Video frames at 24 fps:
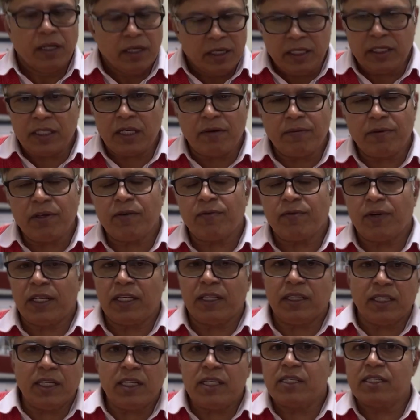Reason being,
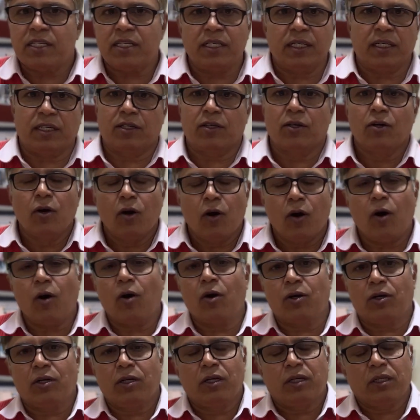very thin sheet,
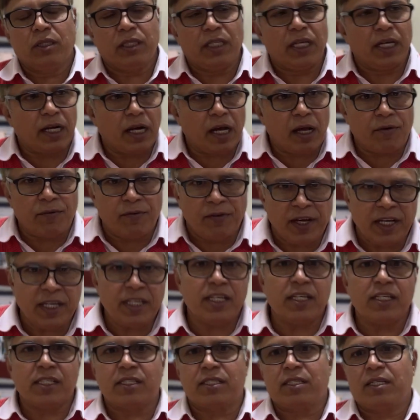or there are
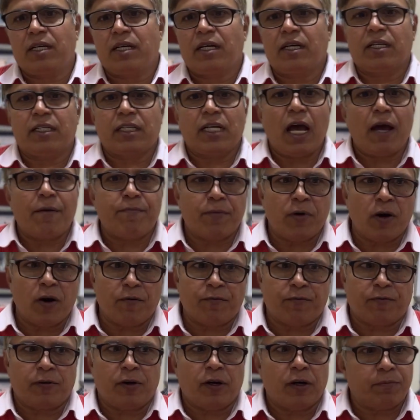various type
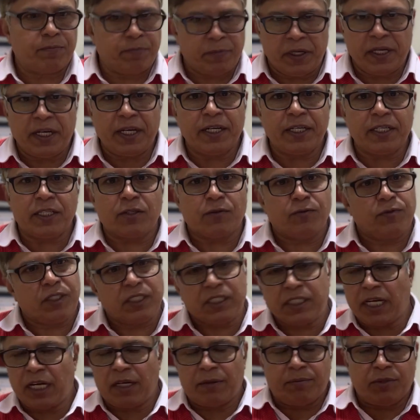of paints
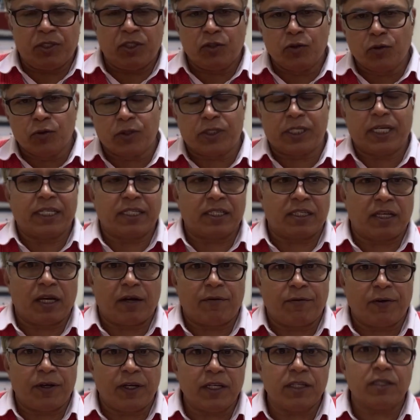which can be used as a
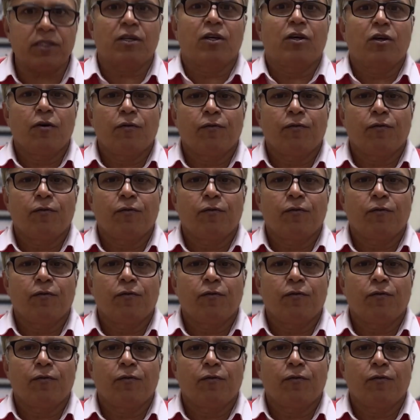surface